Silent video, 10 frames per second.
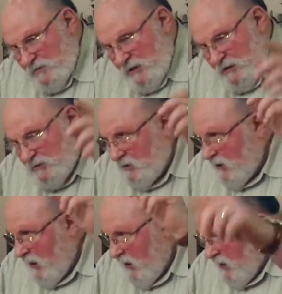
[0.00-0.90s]
he said
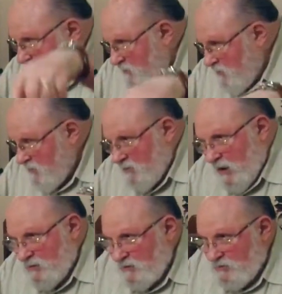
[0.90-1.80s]
the him,
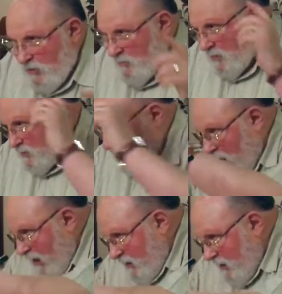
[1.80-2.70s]
now he's talking about the
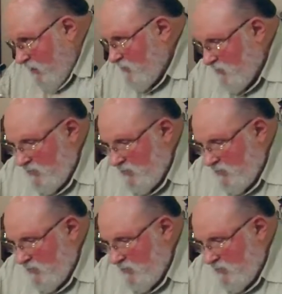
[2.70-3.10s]
light now.